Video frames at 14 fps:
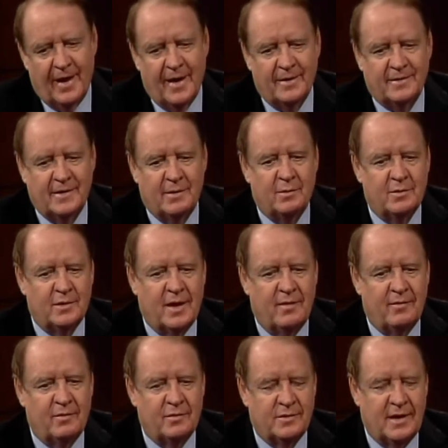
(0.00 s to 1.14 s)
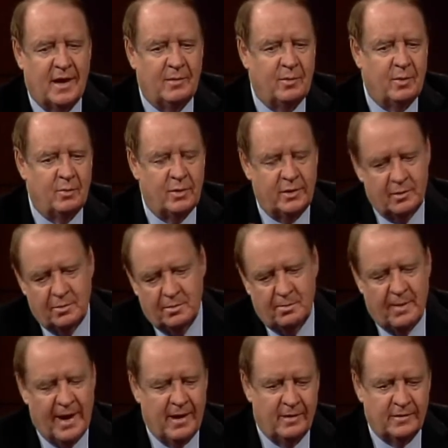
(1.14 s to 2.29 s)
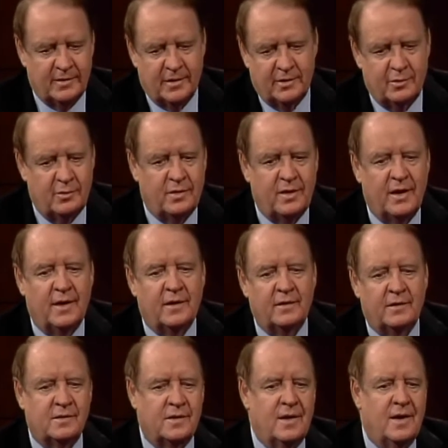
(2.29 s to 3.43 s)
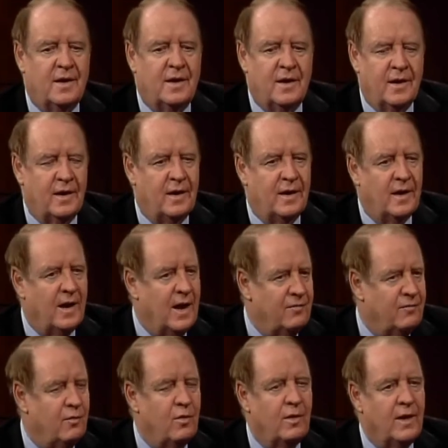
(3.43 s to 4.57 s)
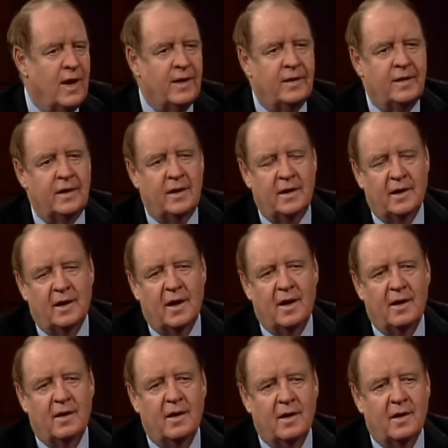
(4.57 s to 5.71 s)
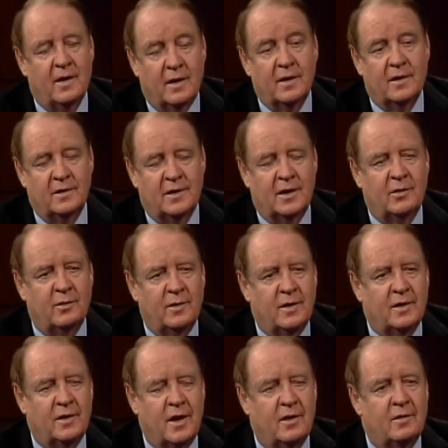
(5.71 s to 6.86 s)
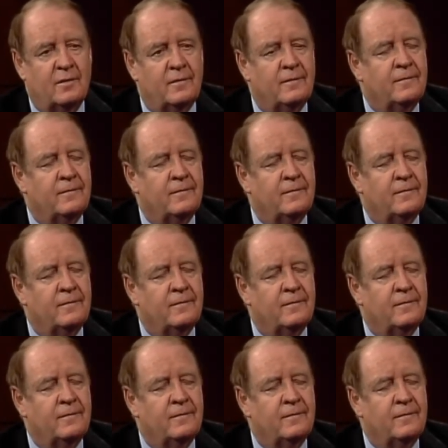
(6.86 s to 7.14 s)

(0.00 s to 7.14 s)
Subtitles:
I understand what the governor was saying, but when you balance the two things, I fall on the continuing the tunnel.